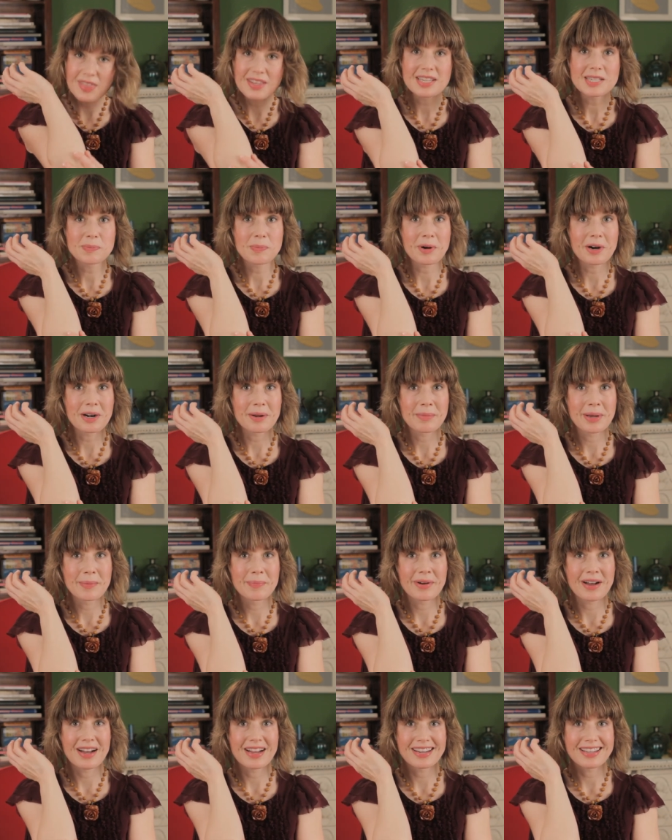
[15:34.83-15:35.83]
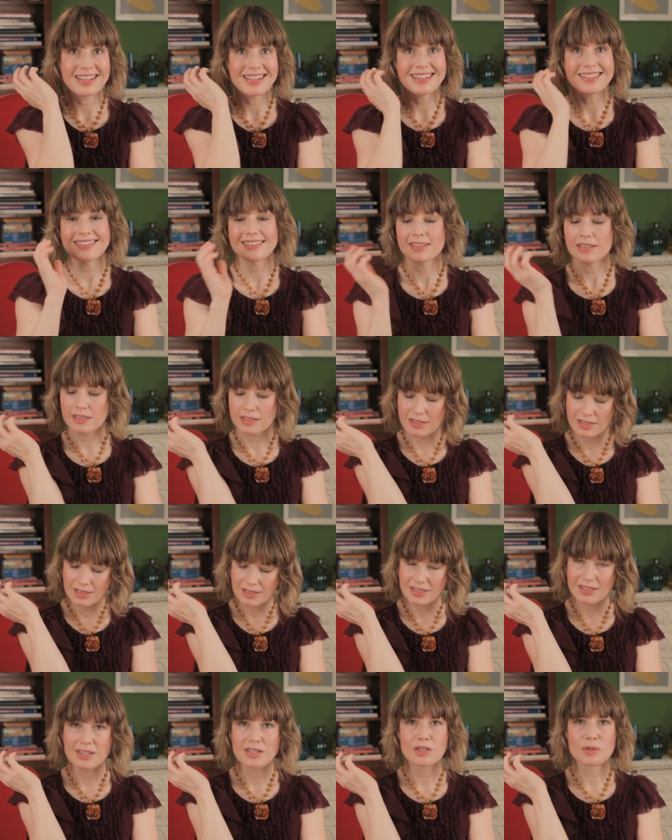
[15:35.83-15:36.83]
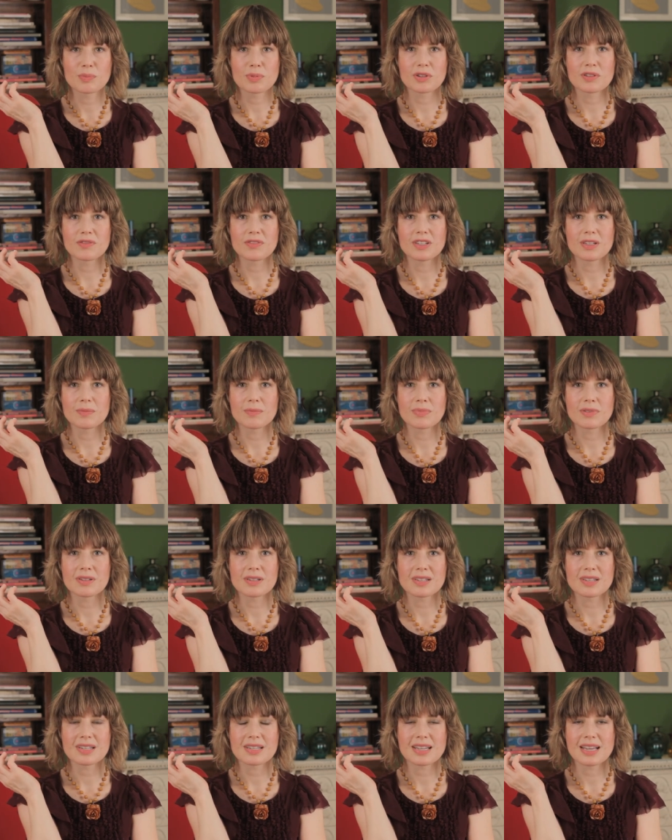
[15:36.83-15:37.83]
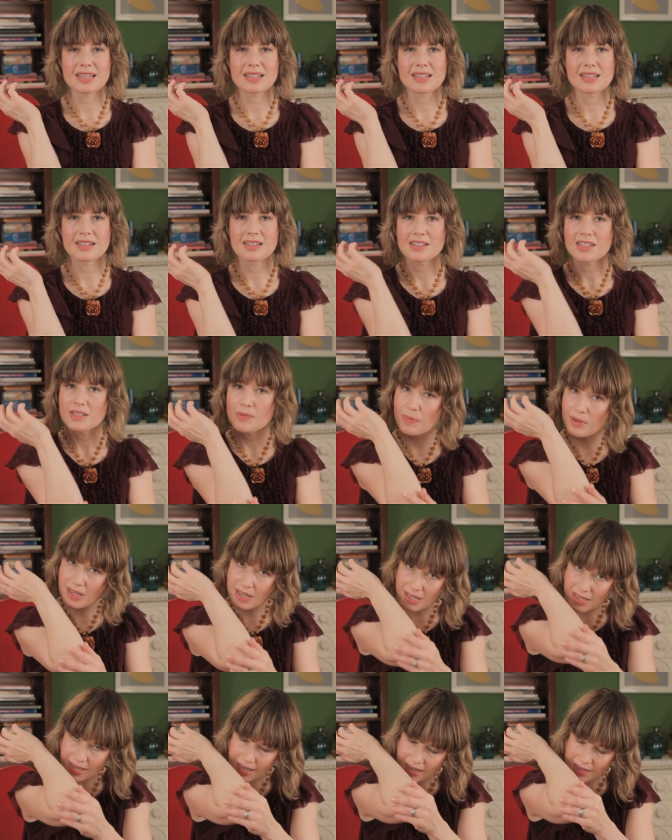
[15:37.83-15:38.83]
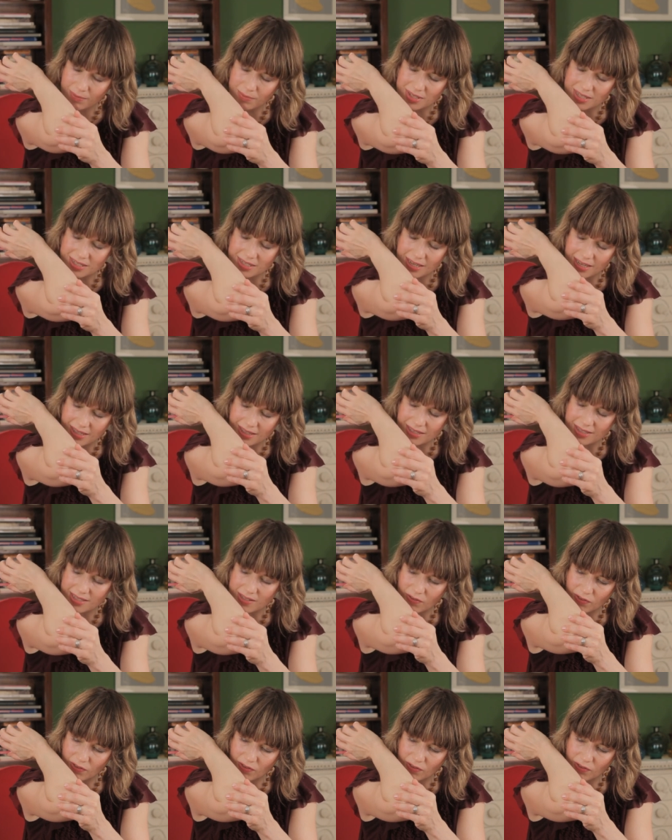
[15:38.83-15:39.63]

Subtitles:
this part of my body. No perfume prison tattoos, but I can't mistake this